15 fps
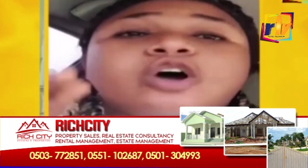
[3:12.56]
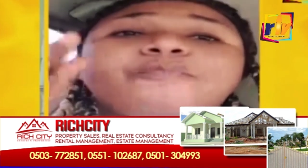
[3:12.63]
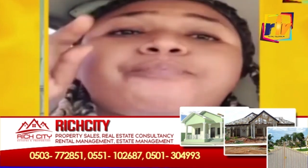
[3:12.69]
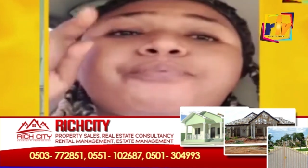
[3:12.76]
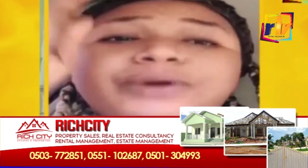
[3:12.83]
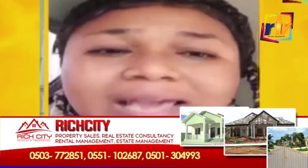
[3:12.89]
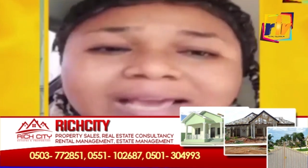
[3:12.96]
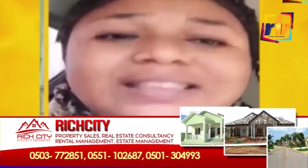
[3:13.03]

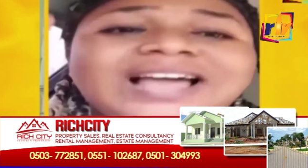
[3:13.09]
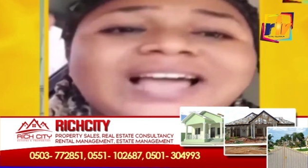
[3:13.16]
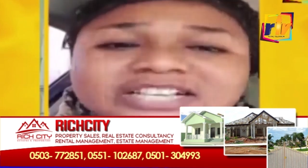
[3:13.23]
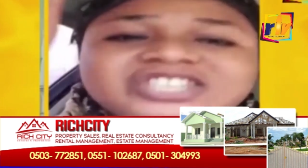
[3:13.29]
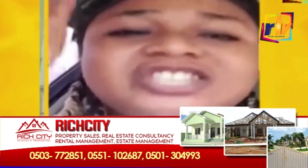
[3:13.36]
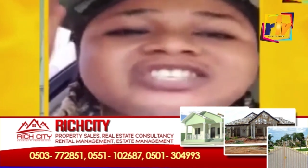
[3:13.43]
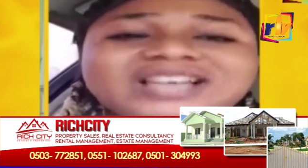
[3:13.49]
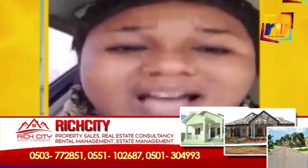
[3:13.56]
So bring
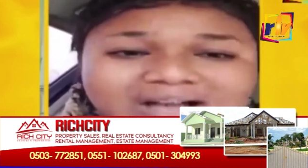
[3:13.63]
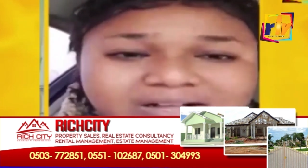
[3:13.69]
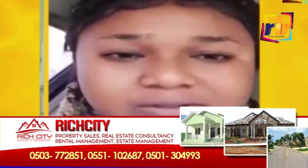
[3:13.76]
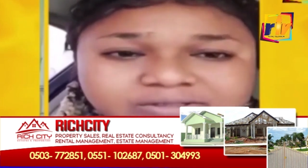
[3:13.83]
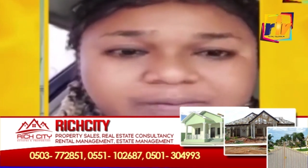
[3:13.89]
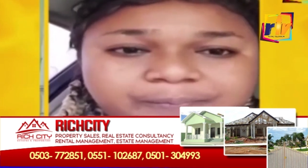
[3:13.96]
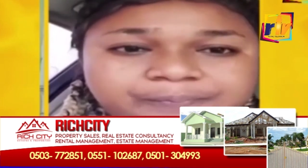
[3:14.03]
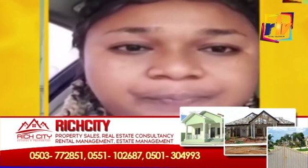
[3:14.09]
that
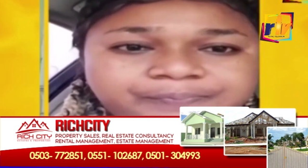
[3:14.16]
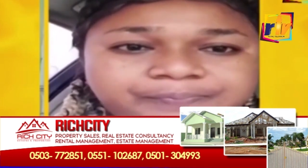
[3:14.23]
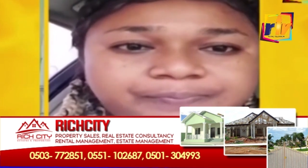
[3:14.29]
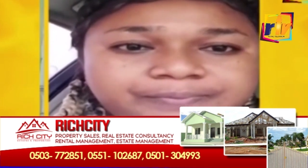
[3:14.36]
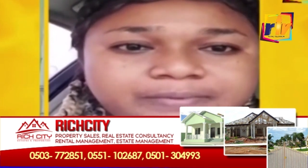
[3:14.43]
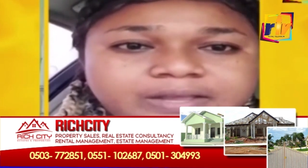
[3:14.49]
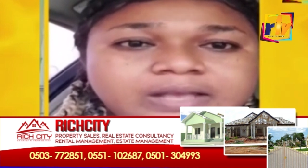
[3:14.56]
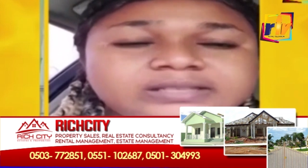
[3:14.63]
child.
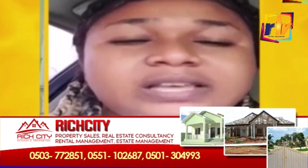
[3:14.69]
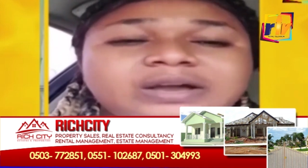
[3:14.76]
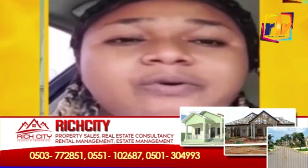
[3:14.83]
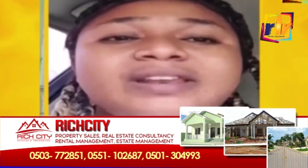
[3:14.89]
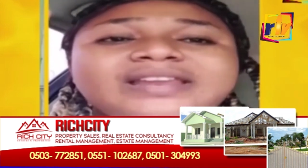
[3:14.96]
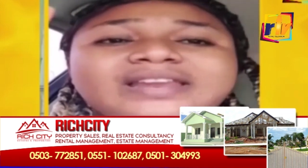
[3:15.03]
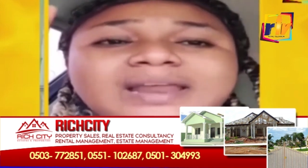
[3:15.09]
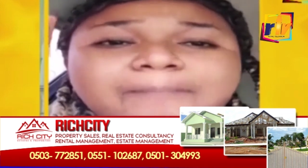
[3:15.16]

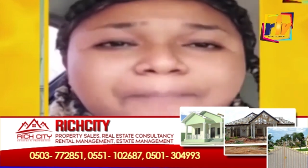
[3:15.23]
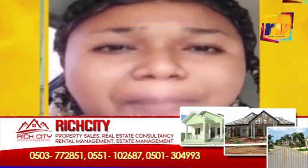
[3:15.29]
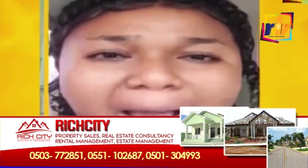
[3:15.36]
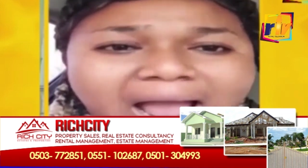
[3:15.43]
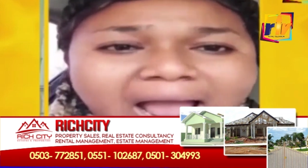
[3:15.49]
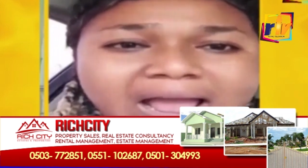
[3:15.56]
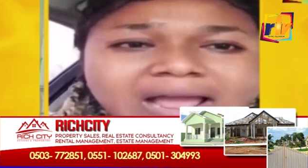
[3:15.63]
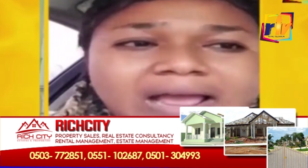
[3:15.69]
So what the
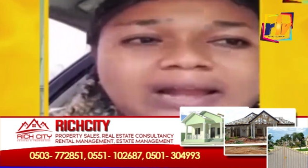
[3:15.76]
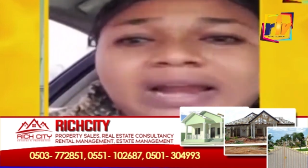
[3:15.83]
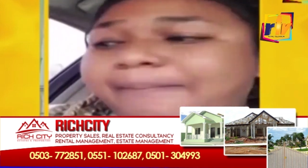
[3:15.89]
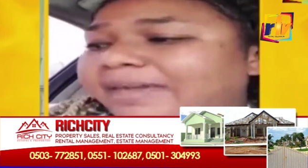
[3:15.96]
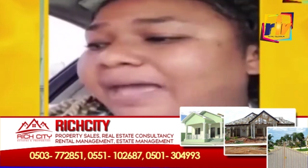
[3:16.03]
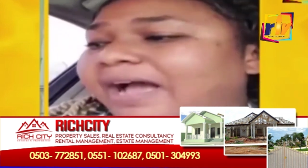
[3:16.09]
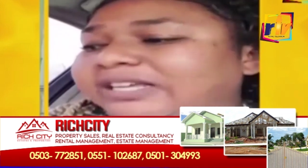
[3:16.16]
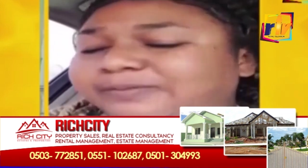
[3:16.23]
neighbor?
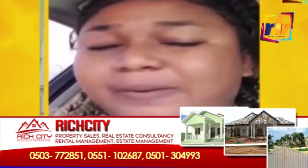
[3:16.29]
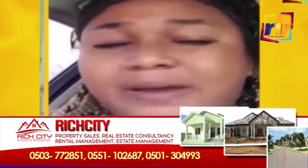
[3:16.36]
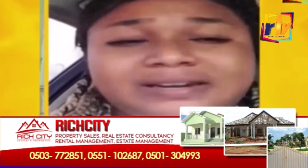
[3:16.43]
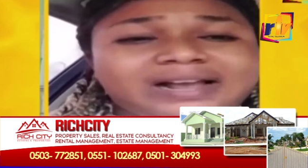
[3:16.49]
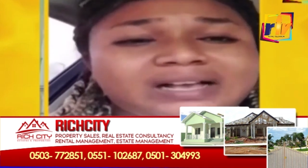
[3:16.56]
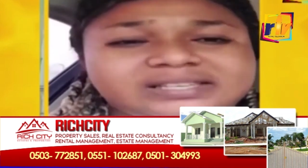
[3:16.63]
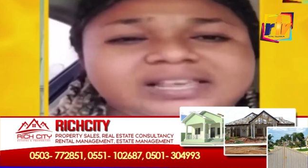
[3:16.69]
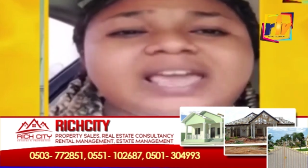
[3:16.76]
Na my
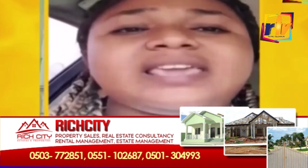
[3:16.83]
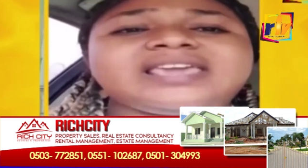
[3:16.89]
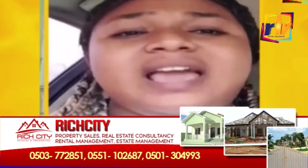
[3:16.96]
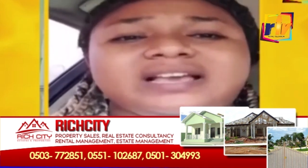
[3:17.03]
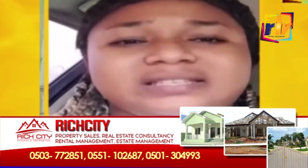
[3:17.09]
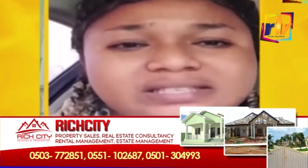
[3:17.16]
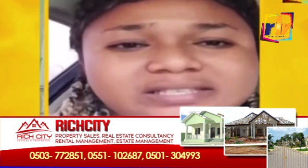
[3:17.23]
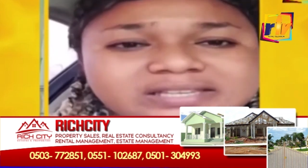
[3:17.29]
husband can say
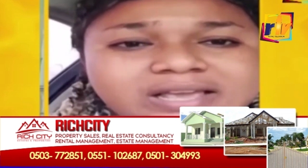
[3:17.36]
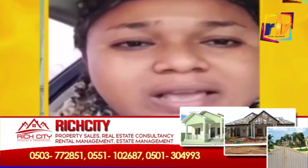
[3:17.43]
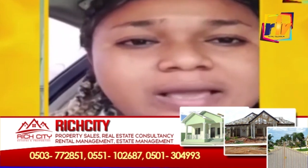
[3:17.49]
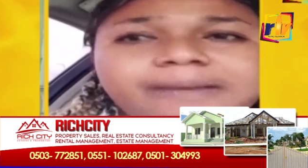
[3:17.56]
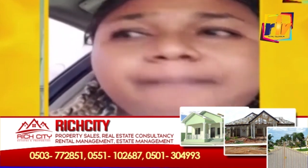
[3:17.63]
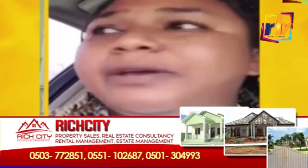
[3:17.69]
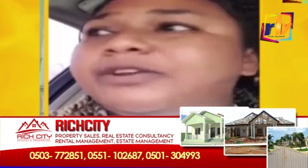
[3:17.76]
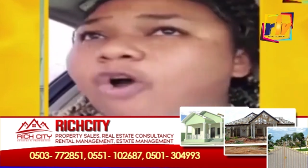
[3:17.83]
yes.
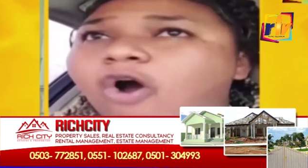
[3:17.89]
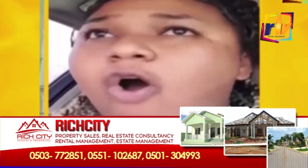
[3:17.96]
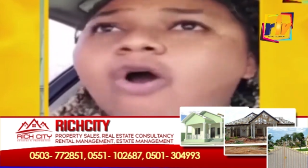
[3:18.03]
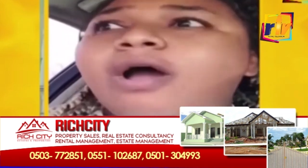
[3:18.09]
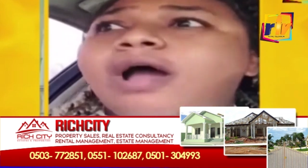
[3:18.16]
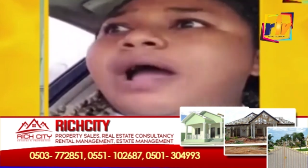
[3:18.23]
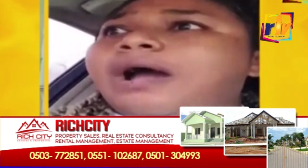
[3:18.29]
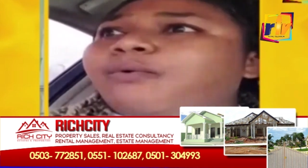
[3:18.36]
Me do
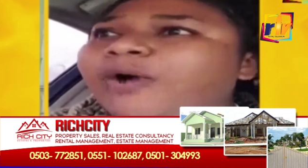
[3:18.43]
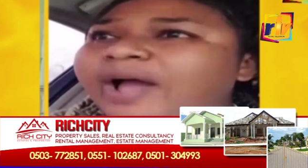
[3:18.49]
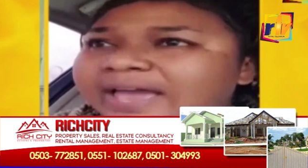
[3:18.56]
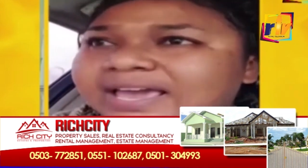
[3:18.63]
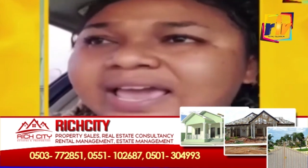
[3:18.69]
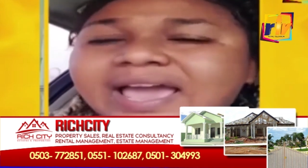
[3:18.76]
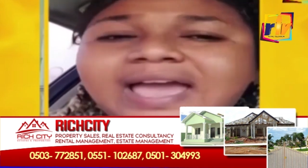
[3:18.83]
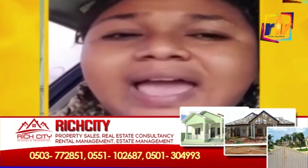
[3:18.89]

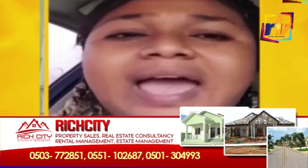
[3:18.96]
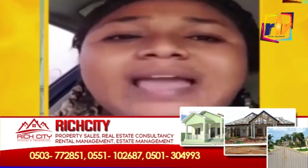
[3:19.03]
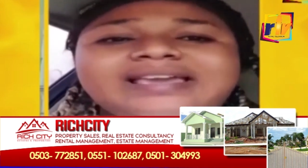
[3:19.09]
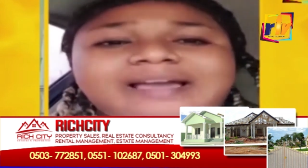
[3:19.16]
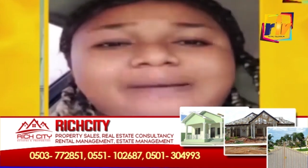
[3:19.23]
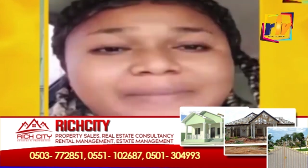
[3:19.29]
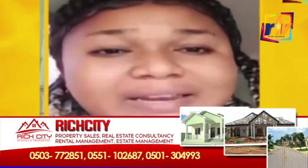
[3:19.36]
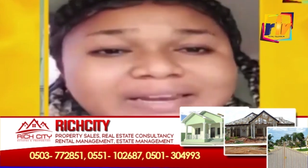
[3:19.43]
way
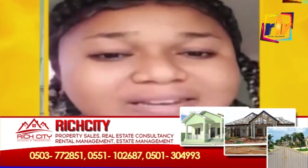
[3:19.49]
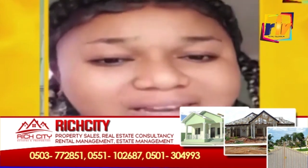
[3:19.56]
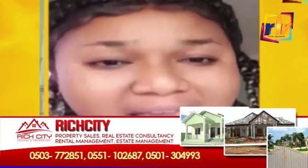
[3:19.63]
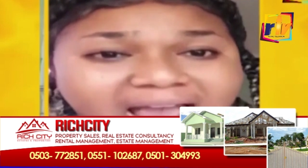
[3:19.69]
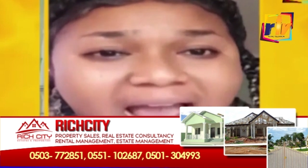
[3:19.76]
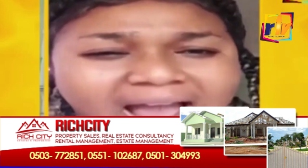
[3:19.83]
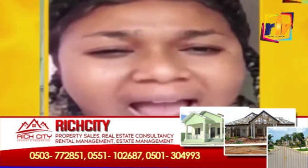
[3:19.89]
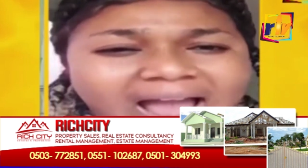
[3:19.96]
aye me
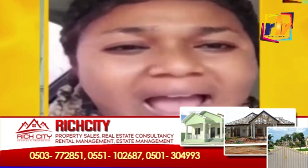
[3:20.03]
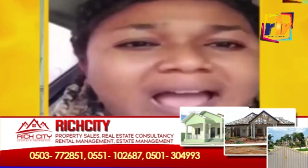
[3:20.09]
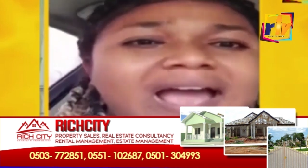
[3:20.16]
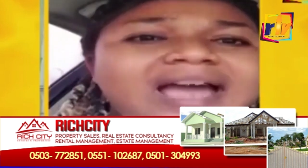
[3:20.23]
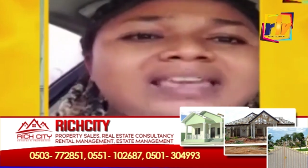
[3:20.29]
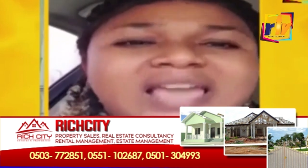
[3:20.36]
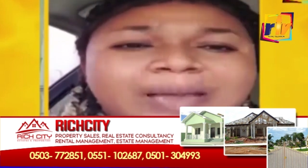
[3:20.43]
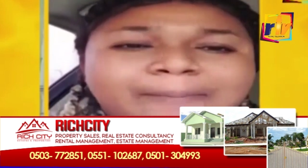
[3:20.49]
dia.
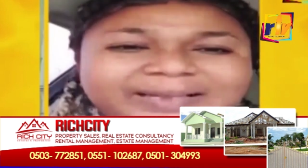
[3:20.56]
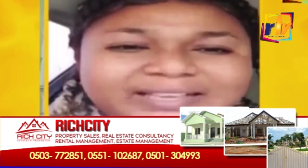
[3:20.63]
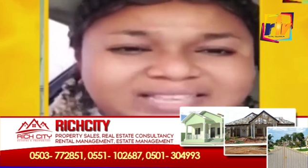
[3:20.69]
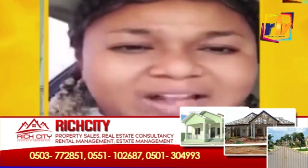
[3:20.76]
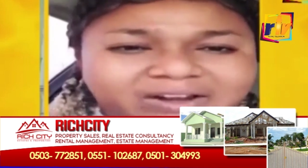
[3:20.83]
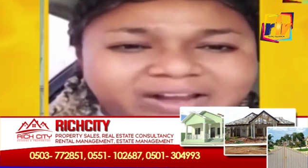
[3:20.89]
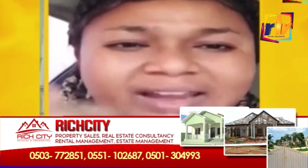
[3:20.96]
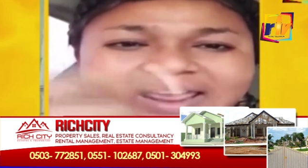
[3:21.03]
Ye
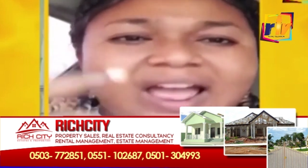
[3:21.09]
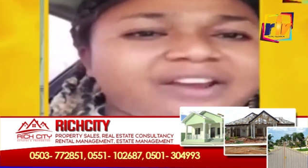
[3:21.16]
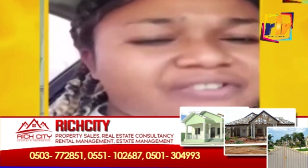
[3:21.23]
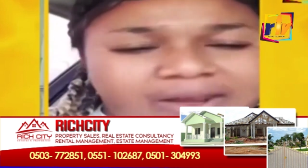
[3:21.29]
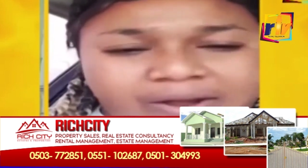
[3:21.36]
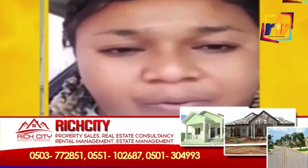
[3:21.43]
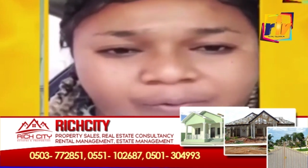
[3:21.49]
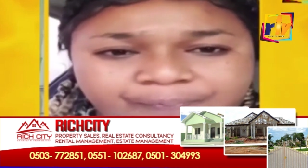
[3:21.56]
beji akwa na
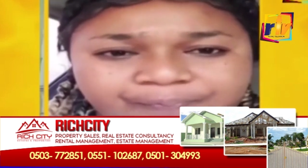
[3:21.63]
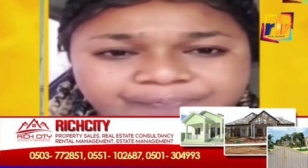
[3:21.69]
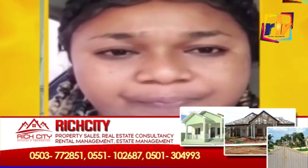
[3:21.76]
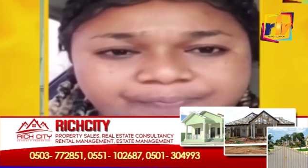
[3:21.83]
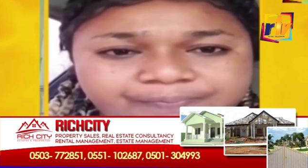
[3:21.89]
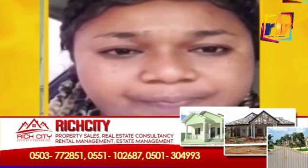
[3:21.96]
yahwe no.